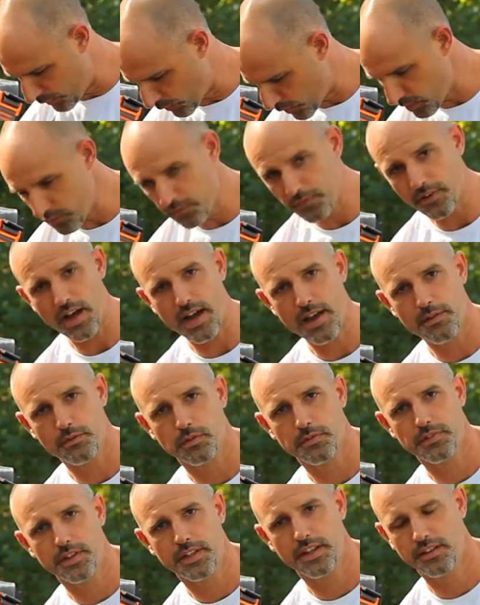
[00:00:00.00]
405
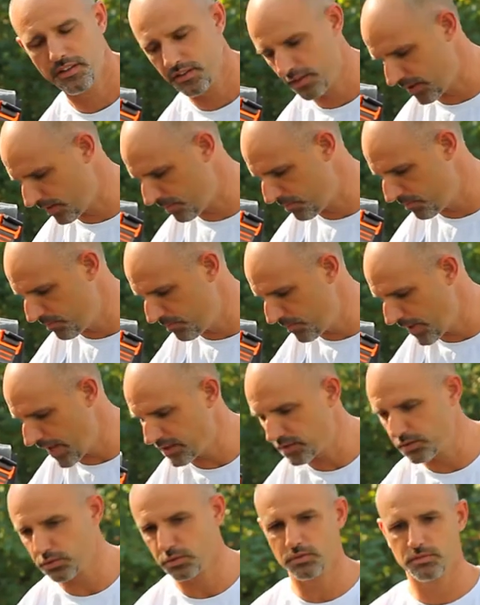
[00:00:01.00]
will fit either the
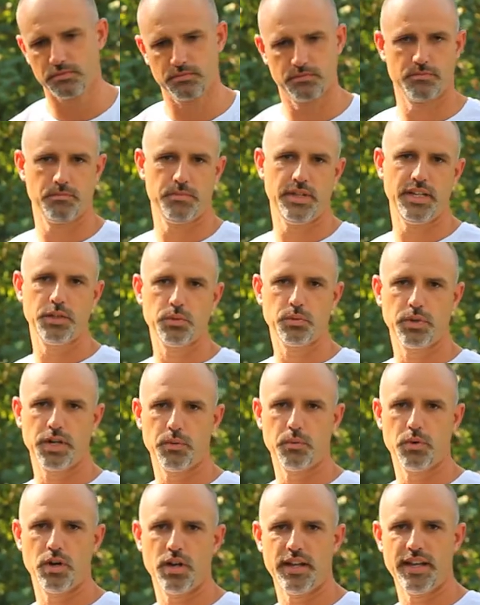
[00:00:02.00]
Petzl
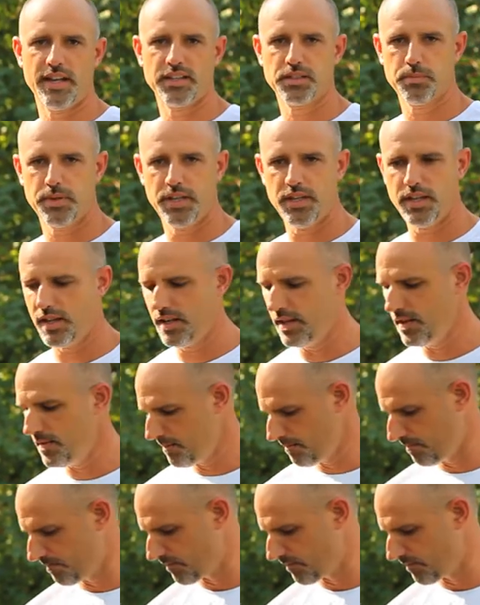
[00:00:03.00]
P21 SPE